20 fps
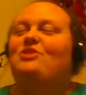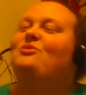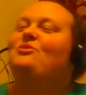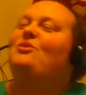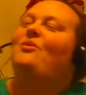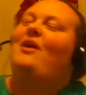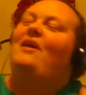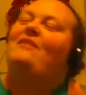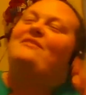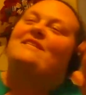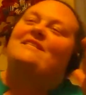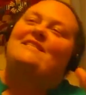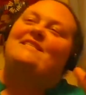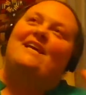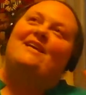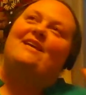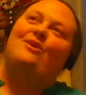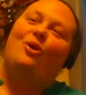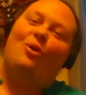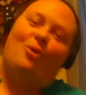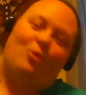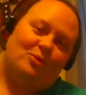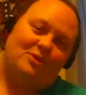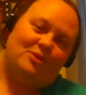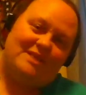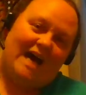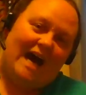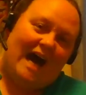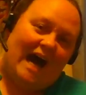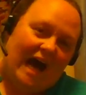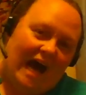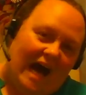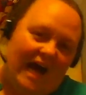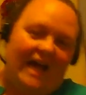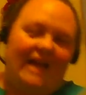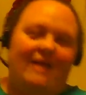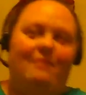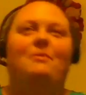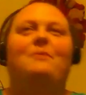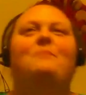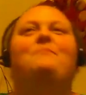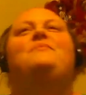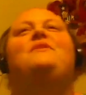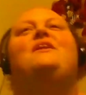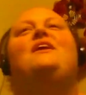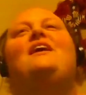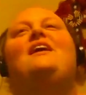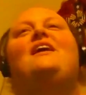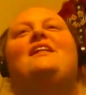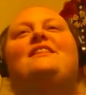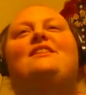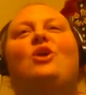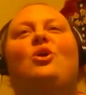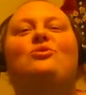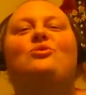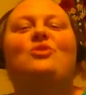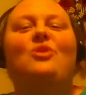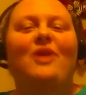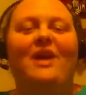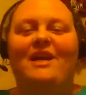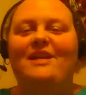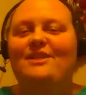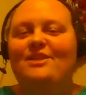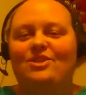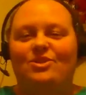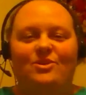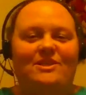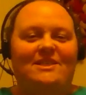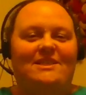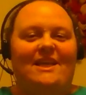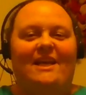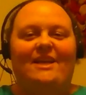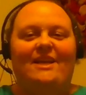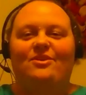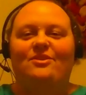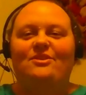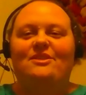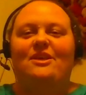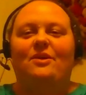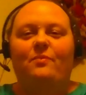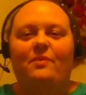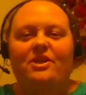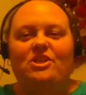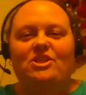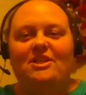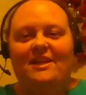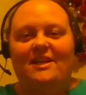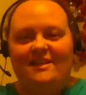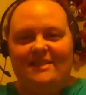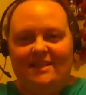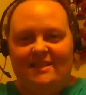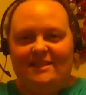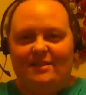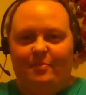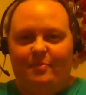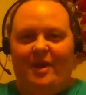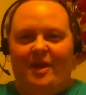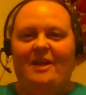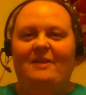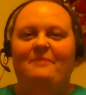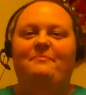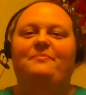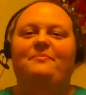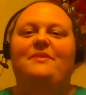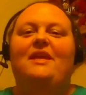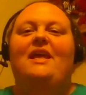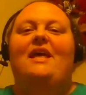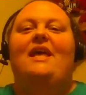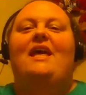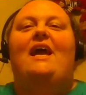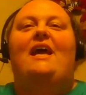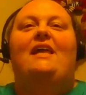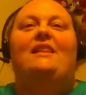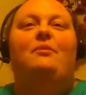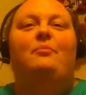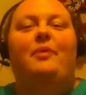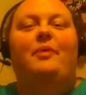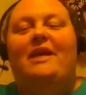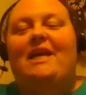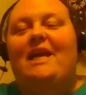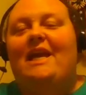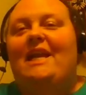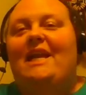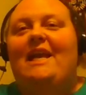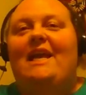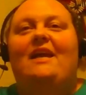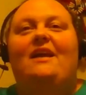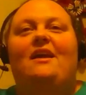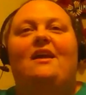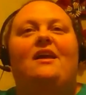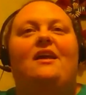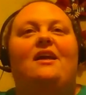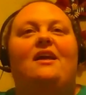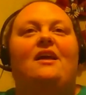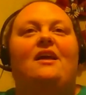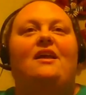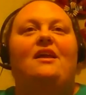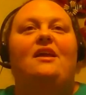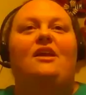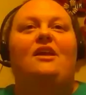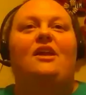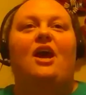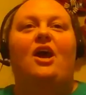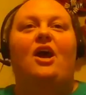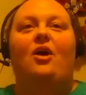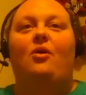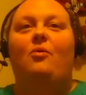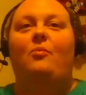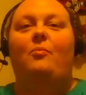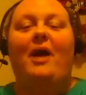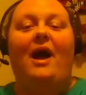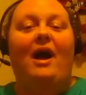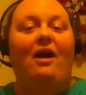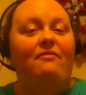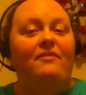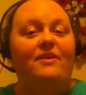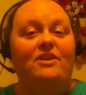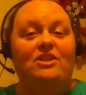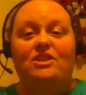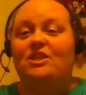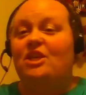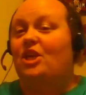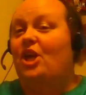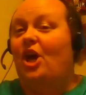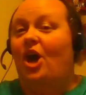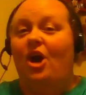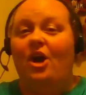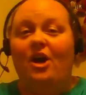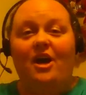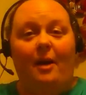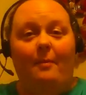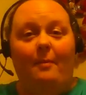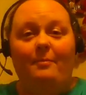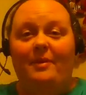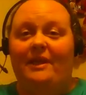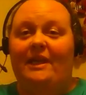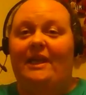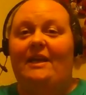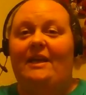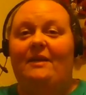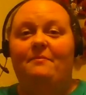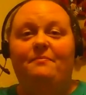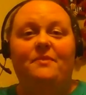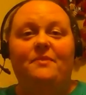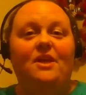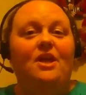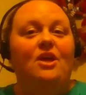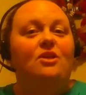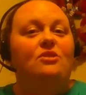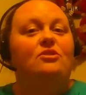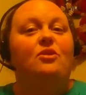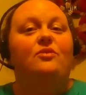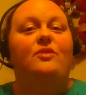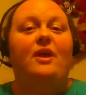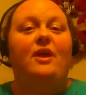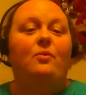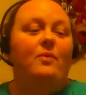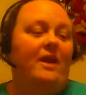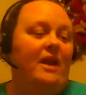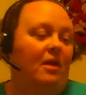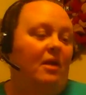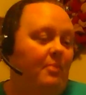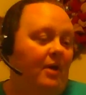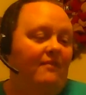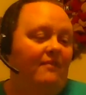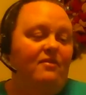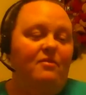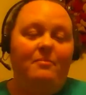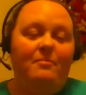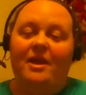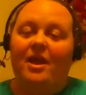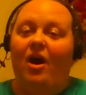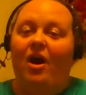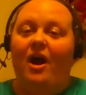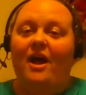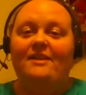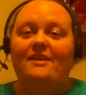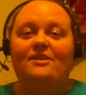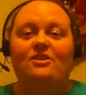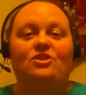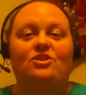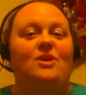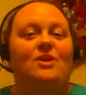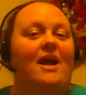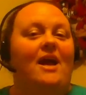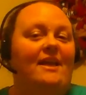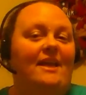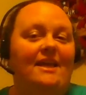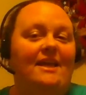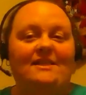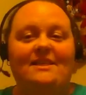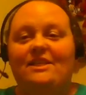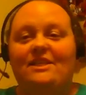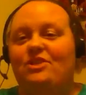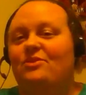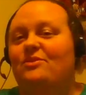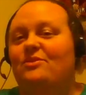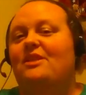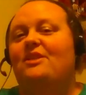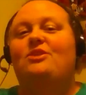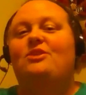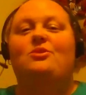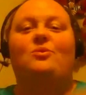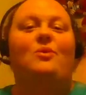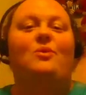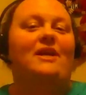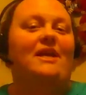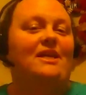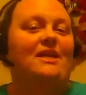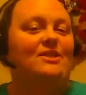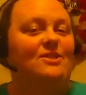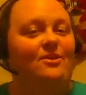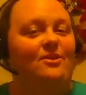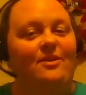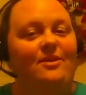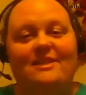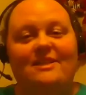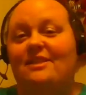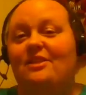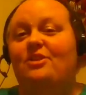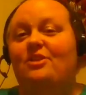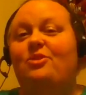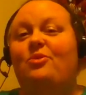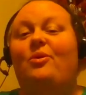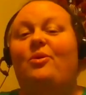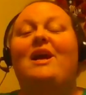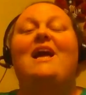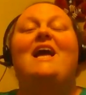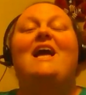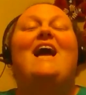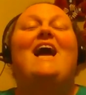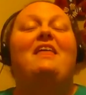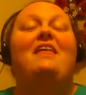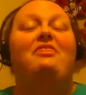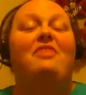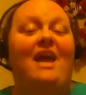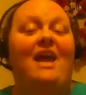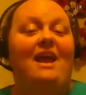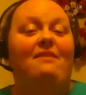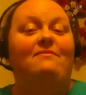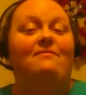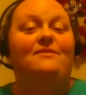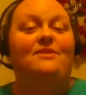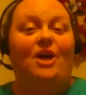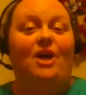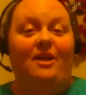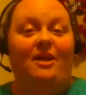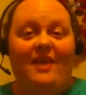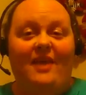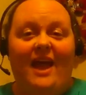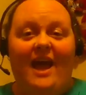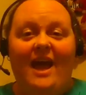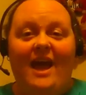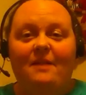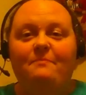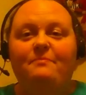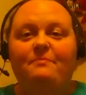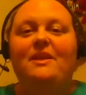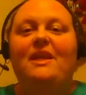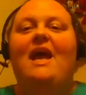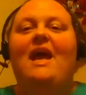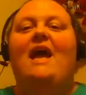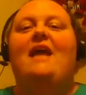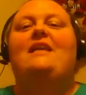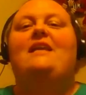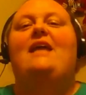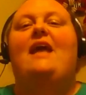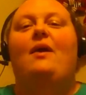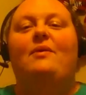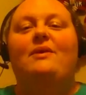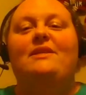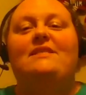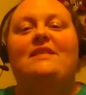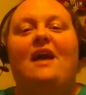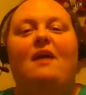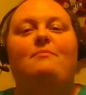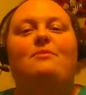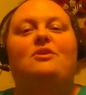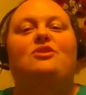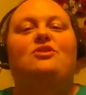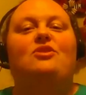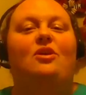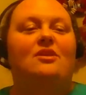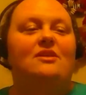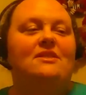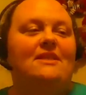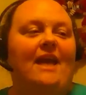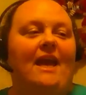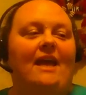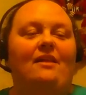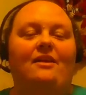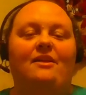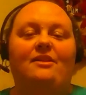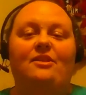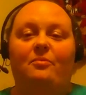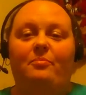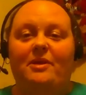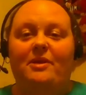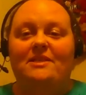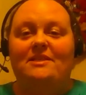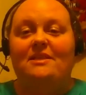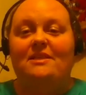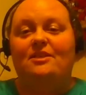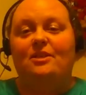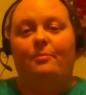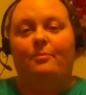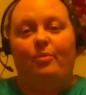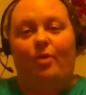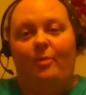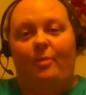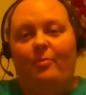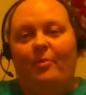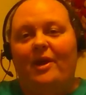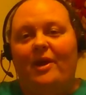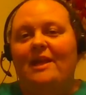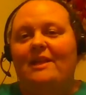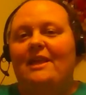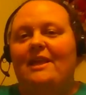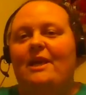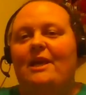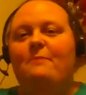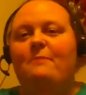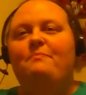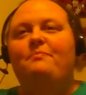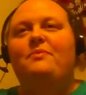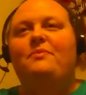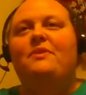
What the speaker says: You don't have to stay the whole time. Those are industry standards that we should anticipate. In the beginning, you know, Palfish is a young company. So they went above and beyond to try and get teachers in the door and get students in the door, and they have done that. And now it's time to start scaling their business appropriately.